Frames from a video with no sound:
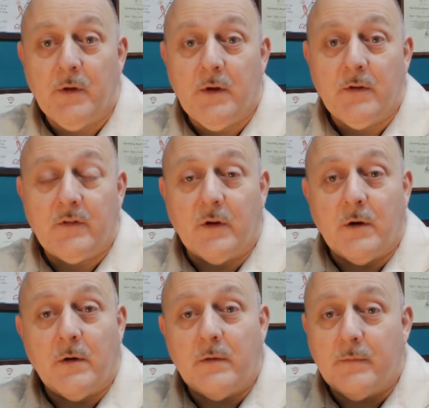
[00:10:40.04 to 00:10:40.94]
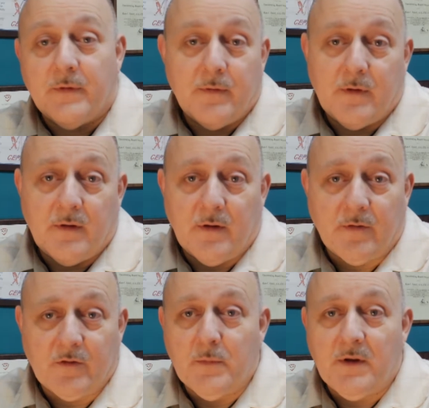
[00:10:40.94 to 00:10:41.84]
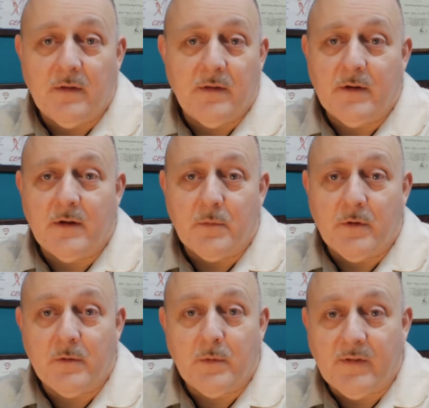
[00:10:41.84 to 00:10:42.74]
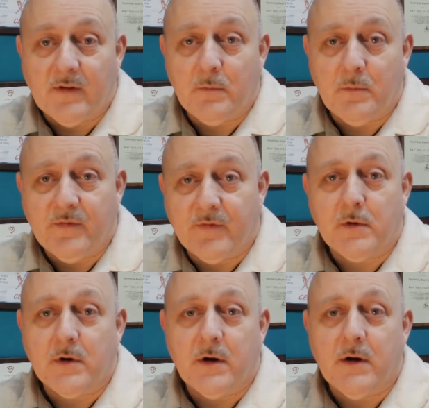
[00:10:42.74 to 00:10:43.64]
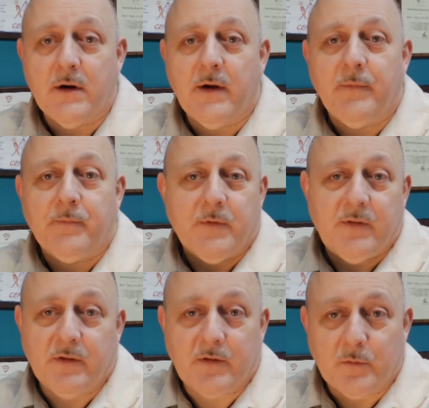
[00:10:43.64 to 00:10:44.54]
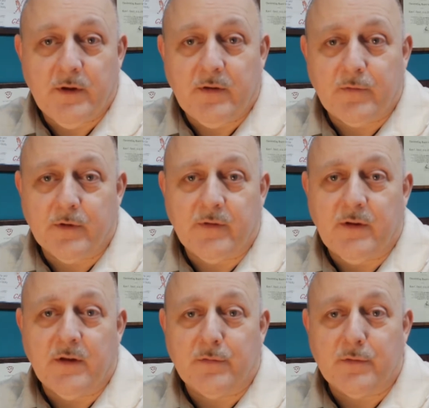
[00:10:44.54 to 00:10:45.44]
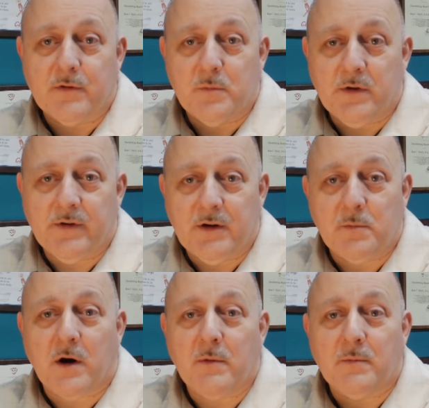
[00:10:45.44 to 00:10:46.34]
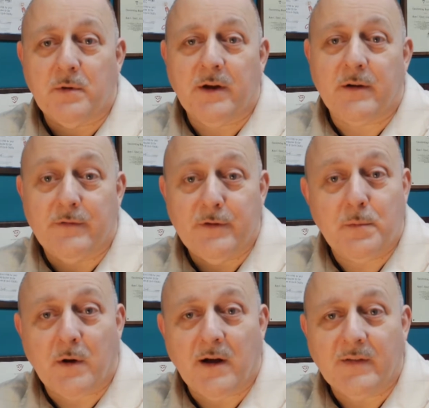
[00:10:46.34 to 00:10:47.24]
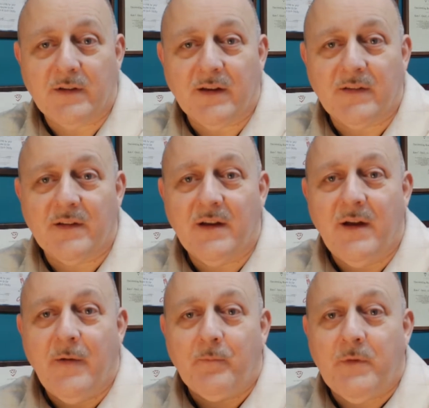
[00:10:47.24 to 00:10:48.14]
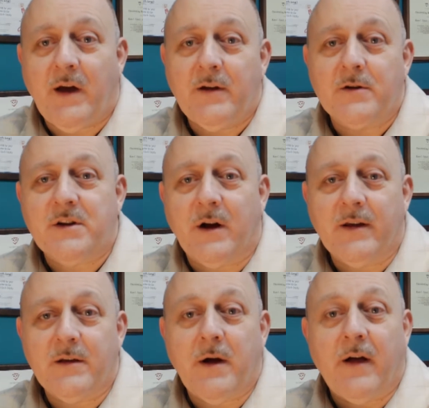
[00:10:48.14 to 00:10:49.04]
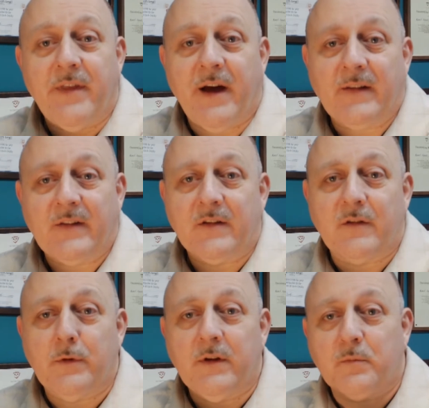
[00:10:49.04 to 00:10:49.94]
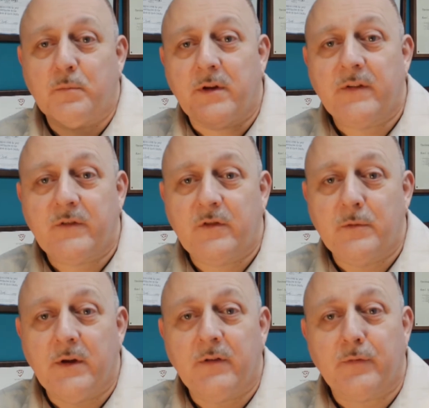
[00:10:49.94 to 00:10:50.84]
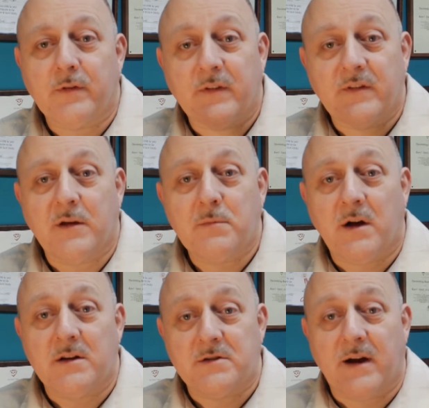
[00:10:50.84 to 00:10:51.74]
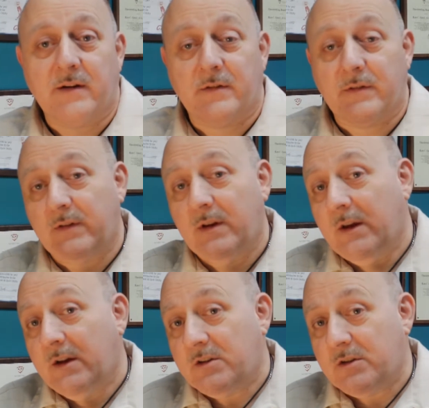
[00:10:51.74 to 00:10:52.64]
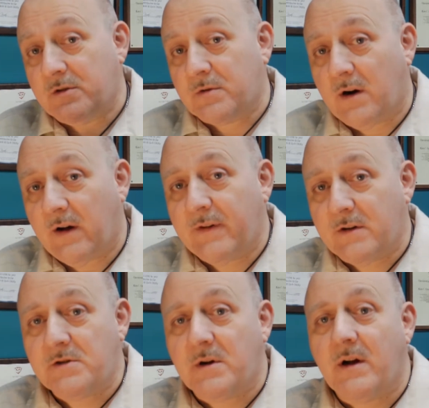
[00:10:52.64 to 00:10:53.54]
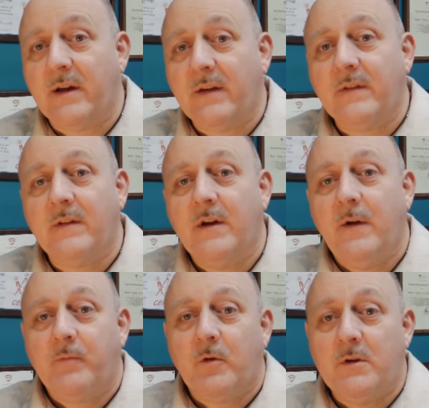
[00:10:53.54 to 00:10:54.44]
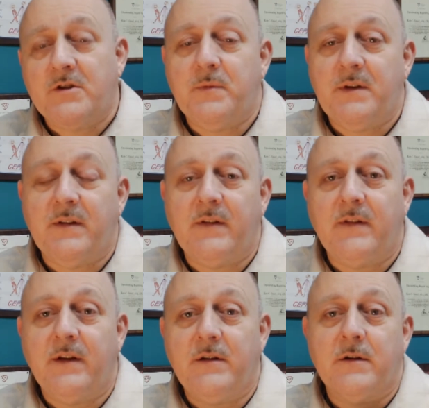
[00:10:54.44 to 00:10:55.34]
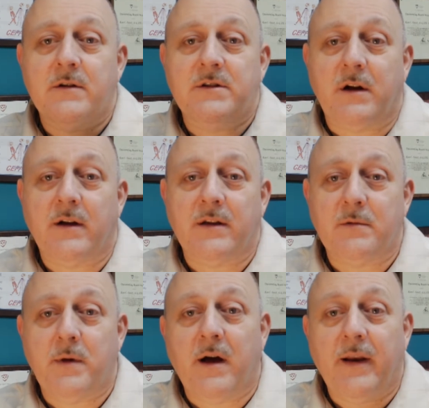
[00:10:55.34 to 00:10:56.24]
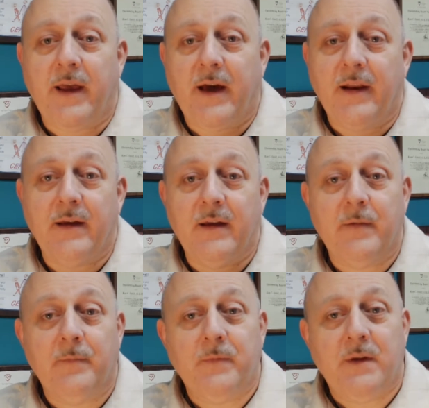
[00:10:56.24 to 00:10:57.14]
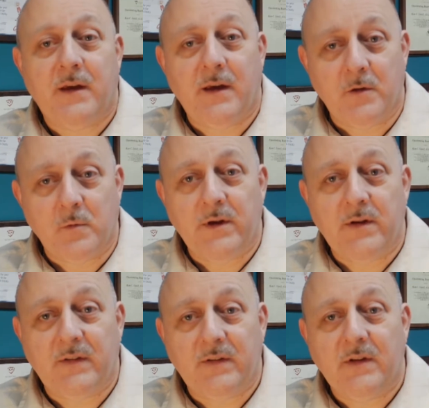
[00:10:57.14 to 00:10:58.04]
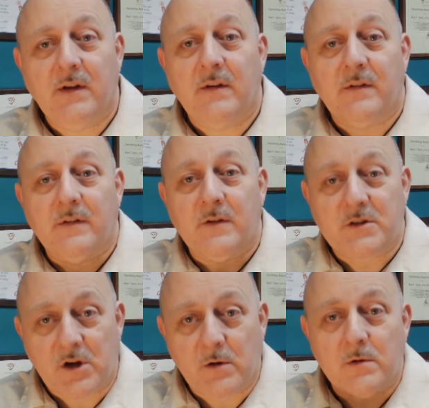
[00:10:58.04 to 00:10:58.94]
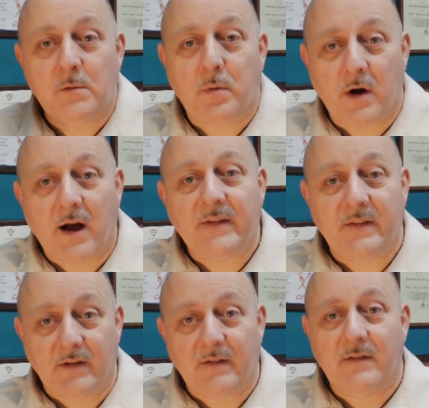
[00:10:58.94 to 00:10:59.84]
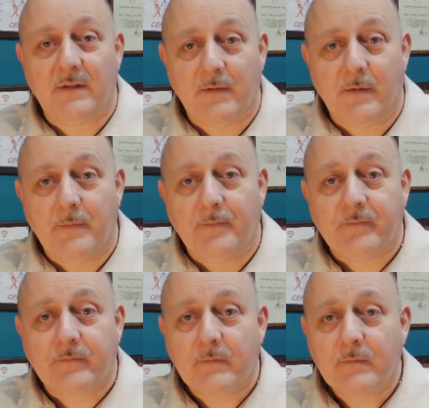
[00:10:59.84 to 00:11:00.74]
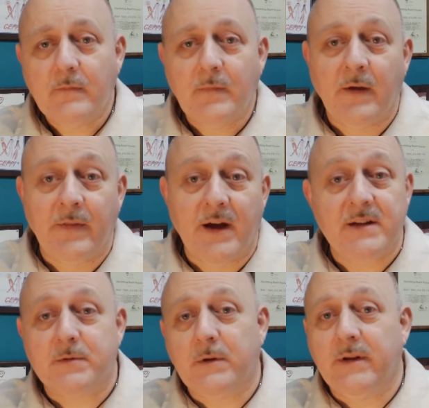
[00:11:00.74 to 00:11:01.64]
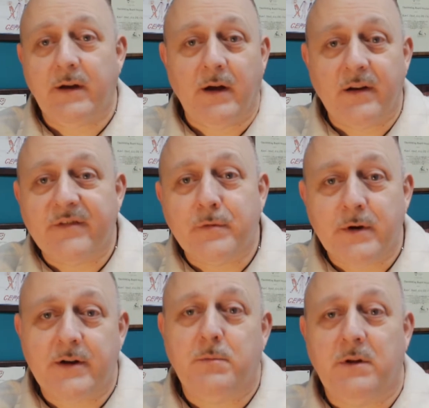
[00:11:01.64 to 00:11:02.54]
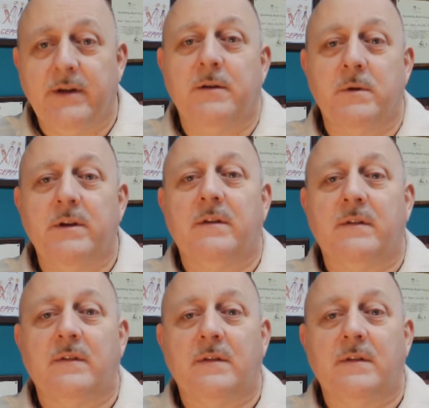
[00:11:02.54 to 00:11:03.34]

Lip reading: So, assuming the number that we said before, 6 weeks for it to get through the building department plan review process, now you're talking about that 6 weeks plus 2 weeks for the subcontractors to draw their drawings, which means that you're talking about adding 8 weeks to the total process. And that's really an unavoidable 8 weeks.